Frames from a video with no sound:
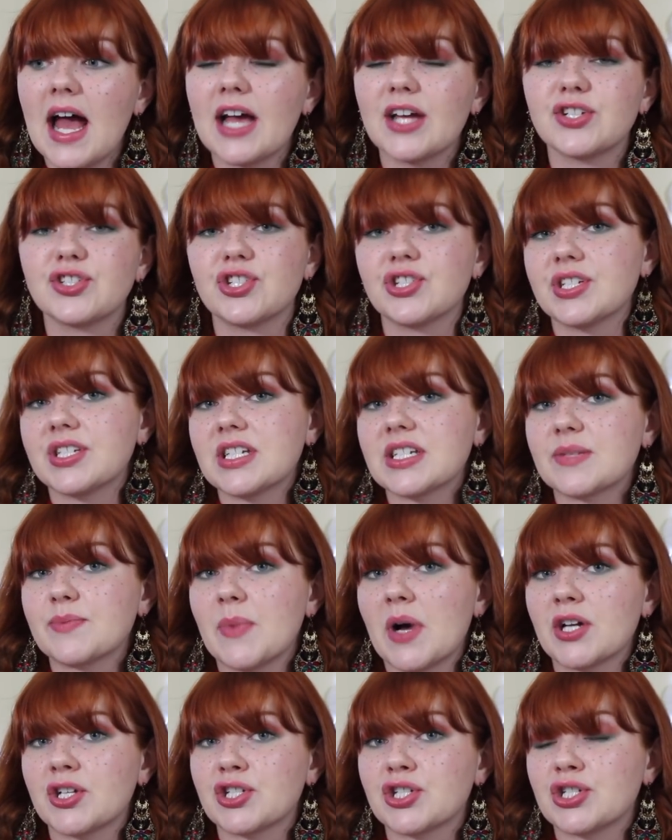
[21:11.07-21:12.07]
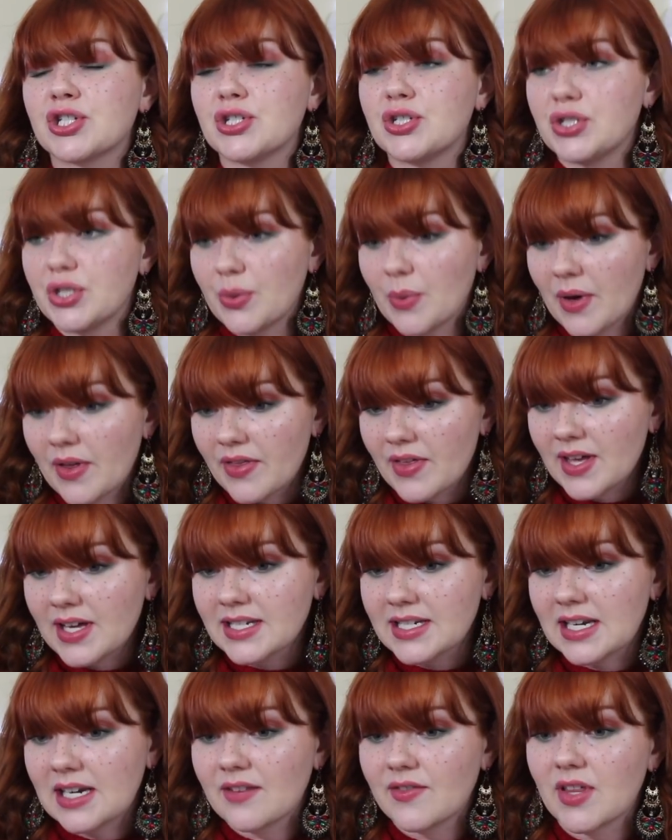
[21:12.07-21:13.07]
had just as much to do with
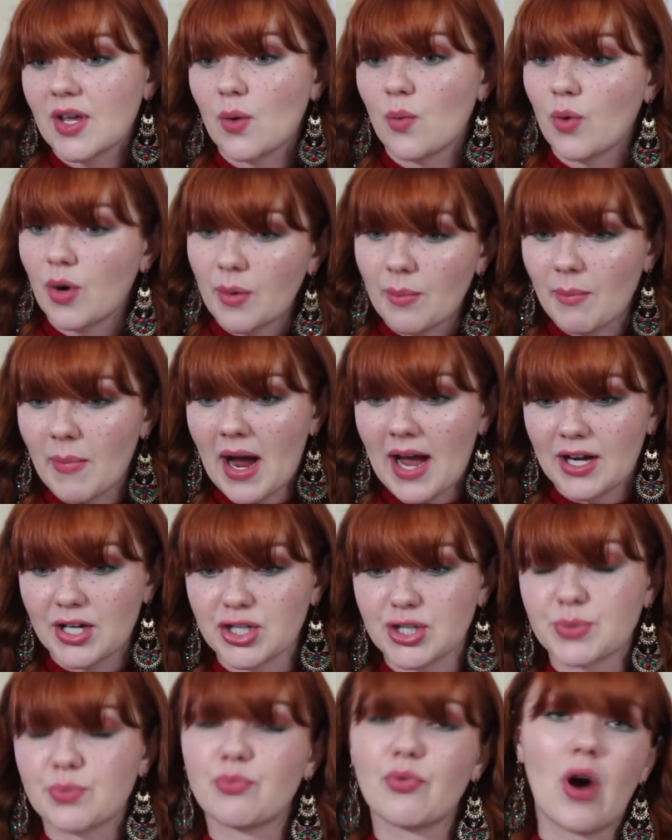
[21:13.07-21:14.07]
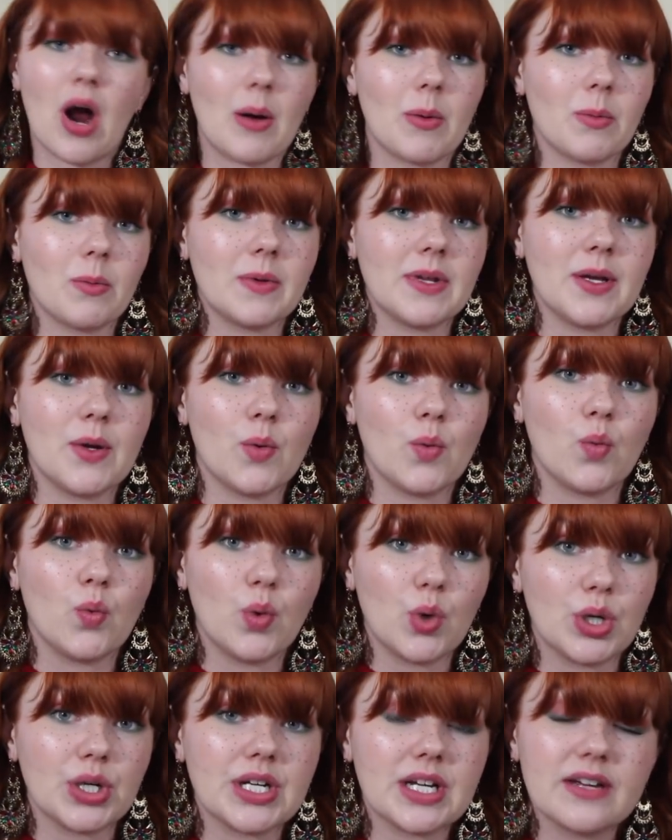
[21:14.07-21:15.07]
it, and if they weren't minors, probably
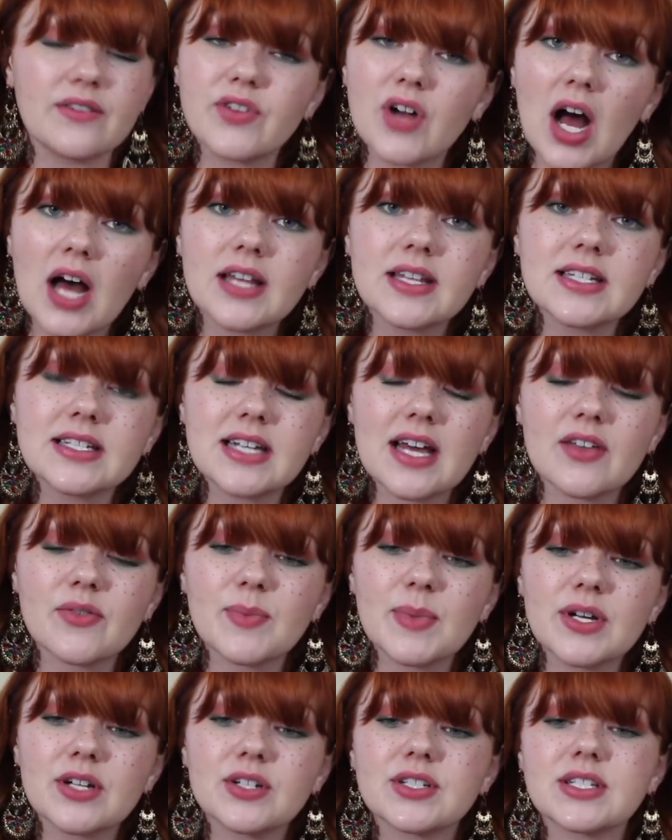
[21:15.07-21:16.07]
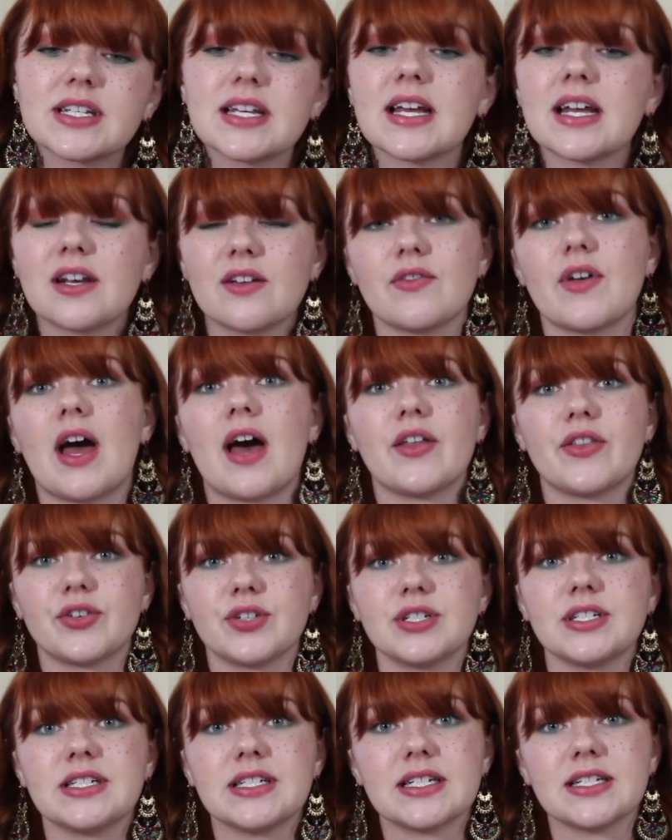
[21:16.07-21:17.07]
would have gotten the death penalty, and if
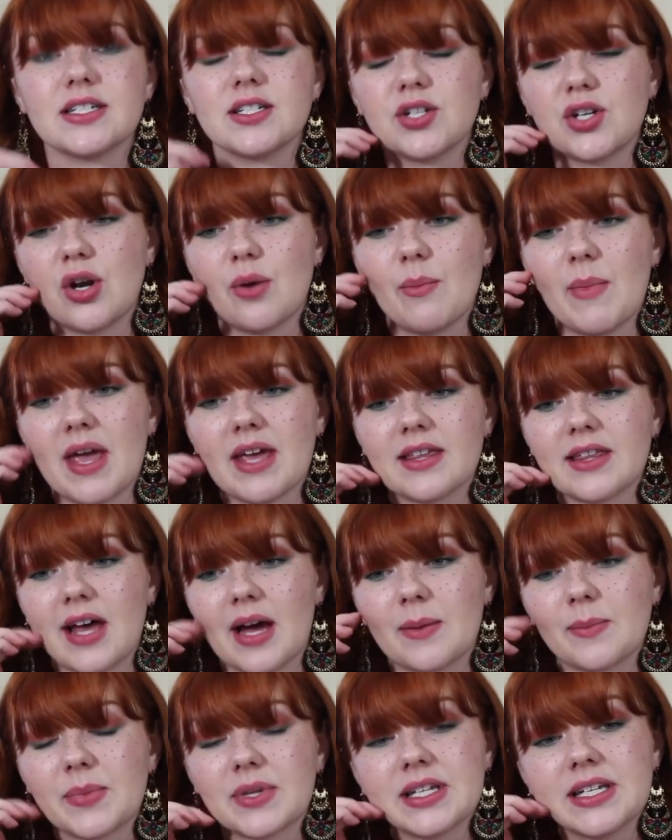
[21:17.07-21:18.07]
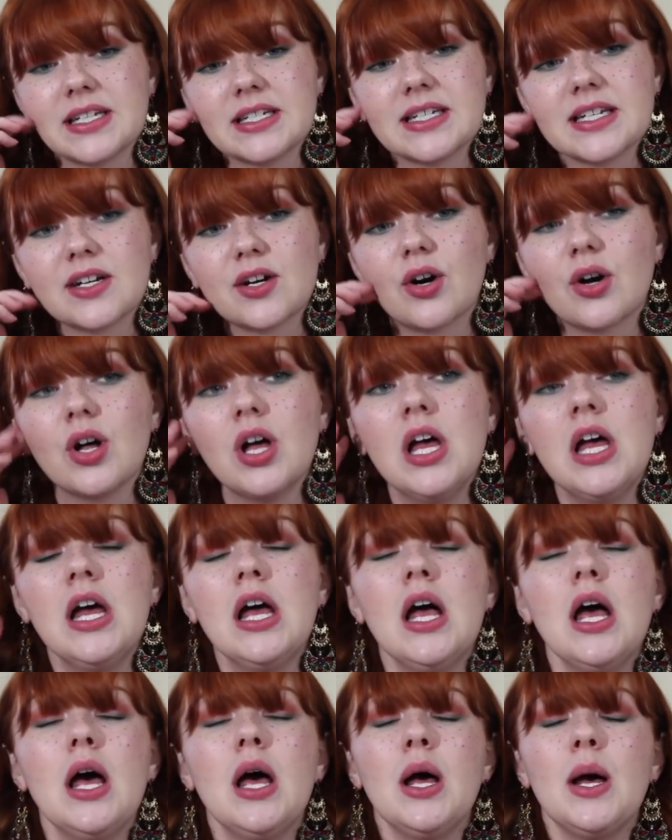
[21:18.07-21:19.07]
Heather didn't, you know, make that plea deal.
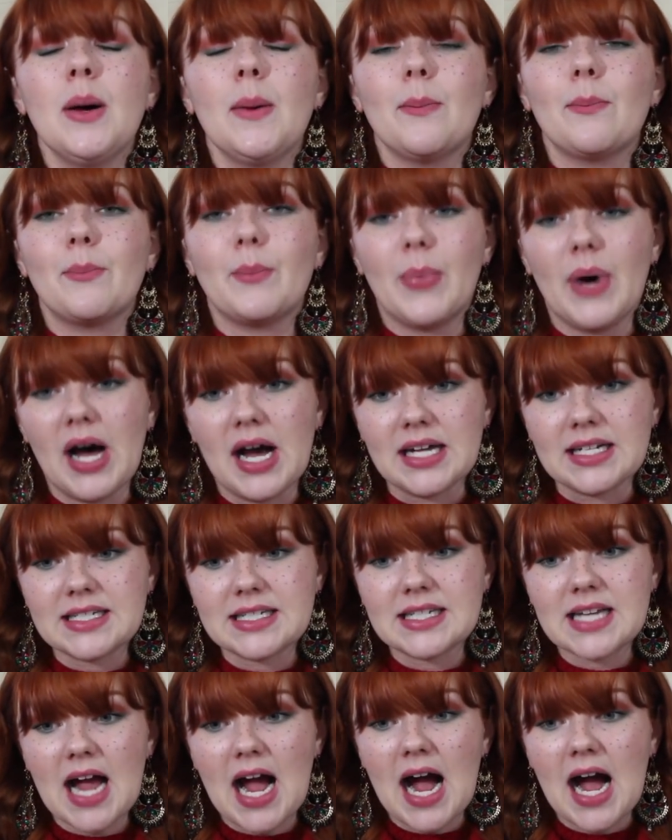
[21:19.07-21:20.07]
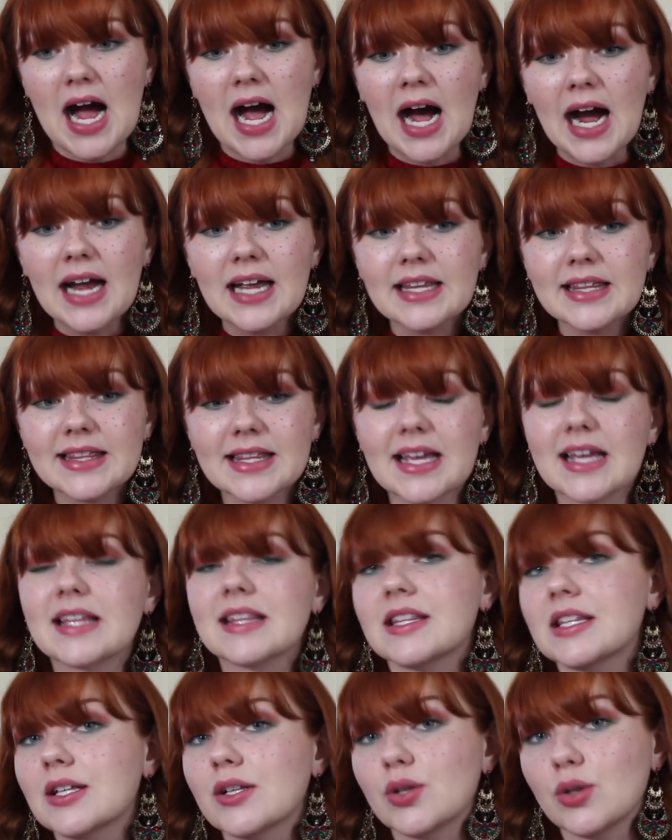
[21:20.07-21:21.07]
But I
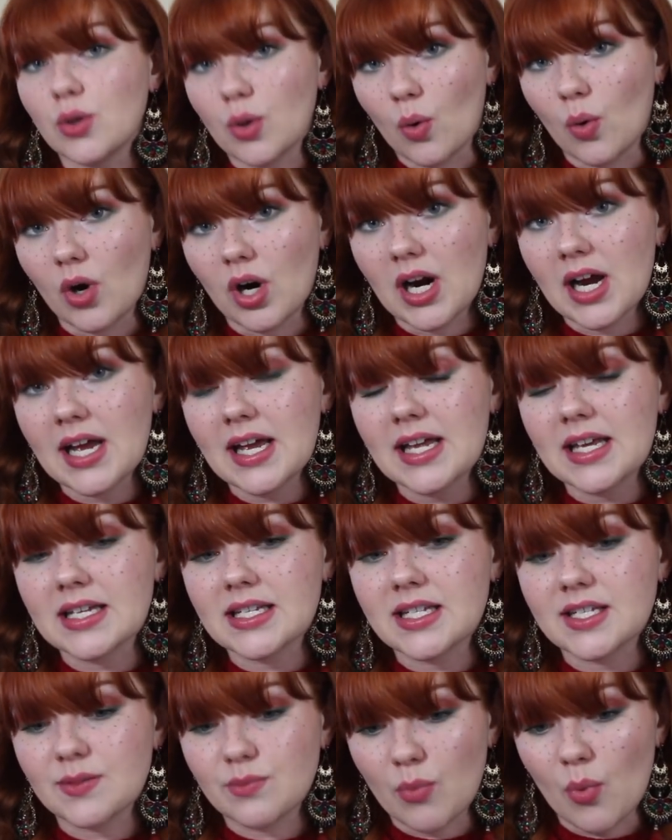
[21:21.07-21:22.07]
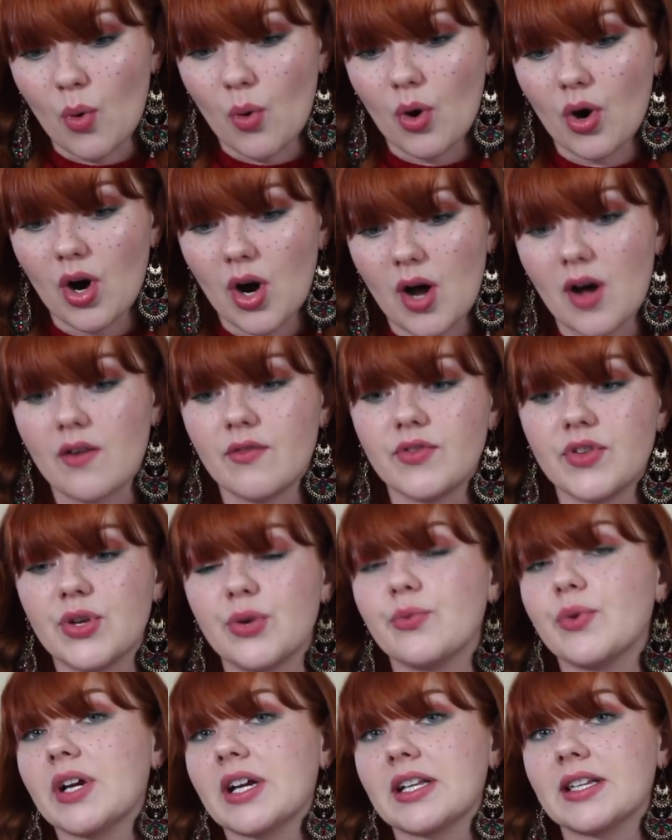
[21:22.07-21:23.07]
think that Laura is more of
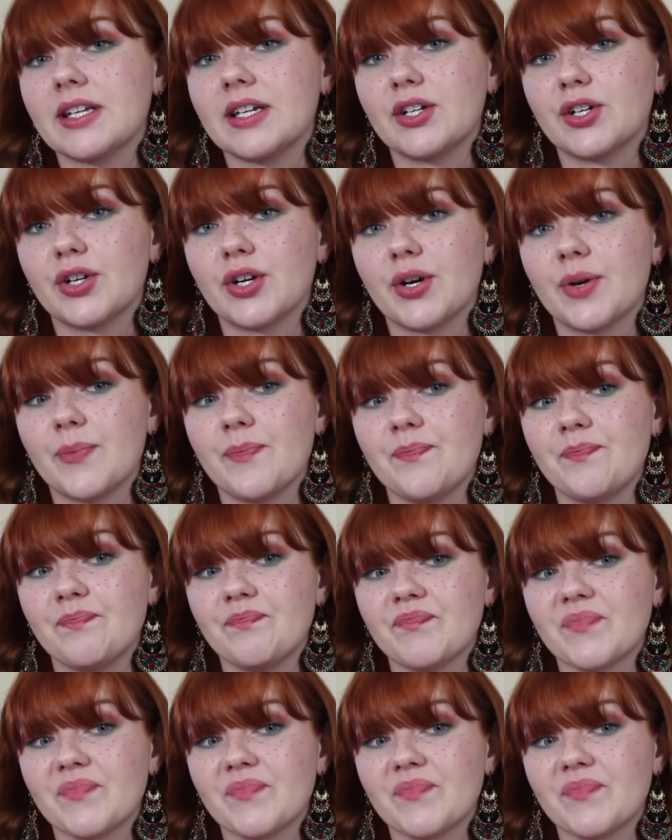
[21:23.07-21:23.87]
the ringleader